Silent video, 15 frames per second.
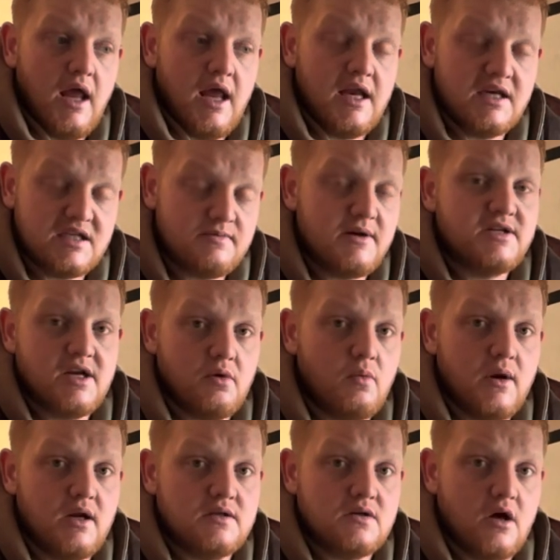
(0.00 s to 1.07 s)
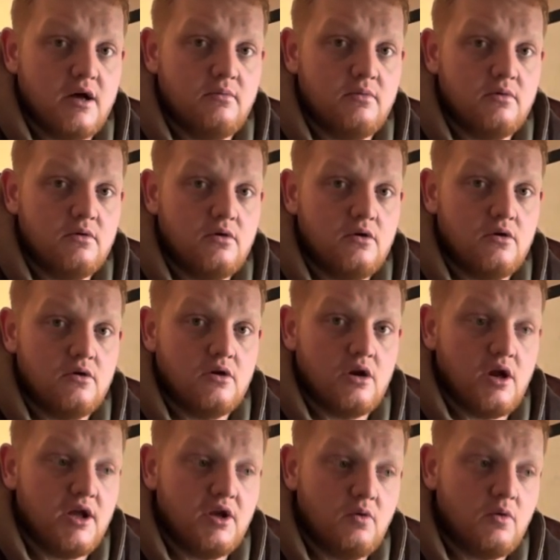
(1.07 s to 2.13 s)
Especially in winter time, you
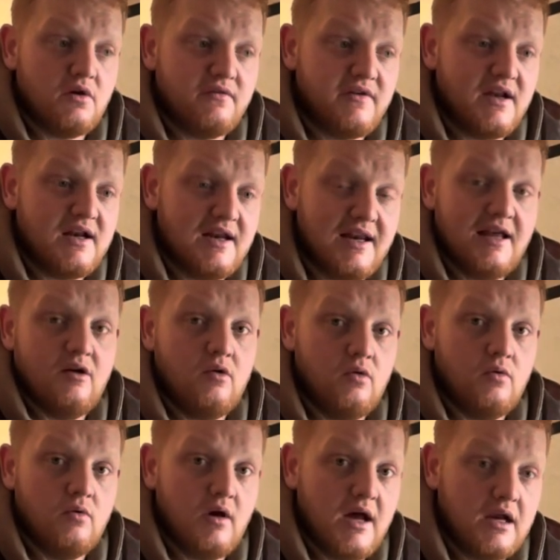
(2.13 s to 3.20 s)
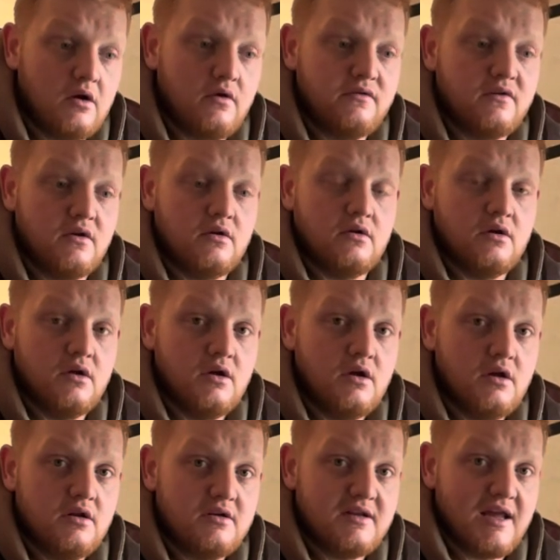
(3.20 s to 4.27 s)
want to feed little and often
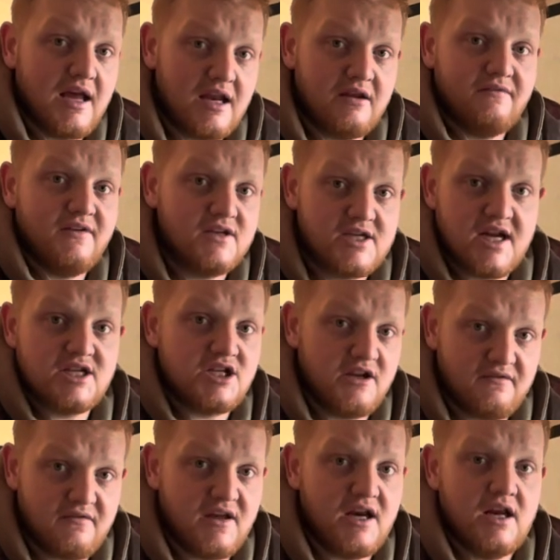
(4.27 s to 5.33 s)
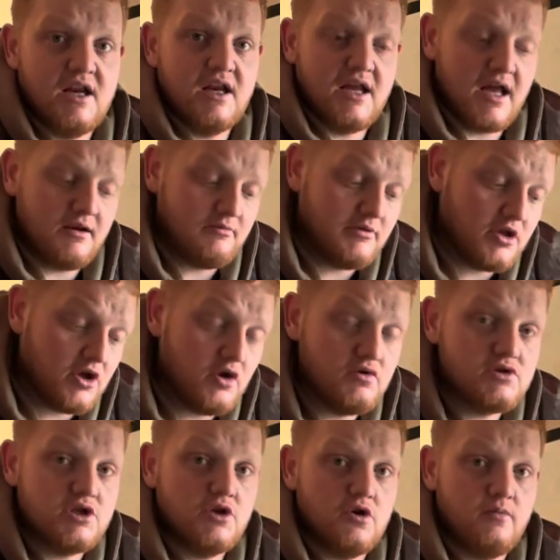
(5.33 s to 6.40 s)
to get the fish actually feeding and getting
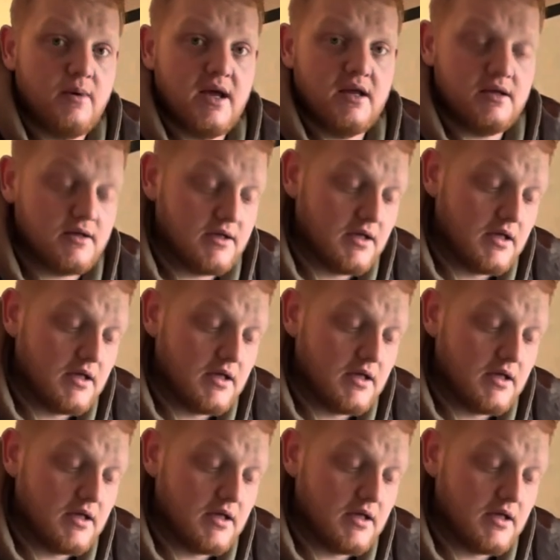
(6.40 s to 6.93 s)
used to your bait.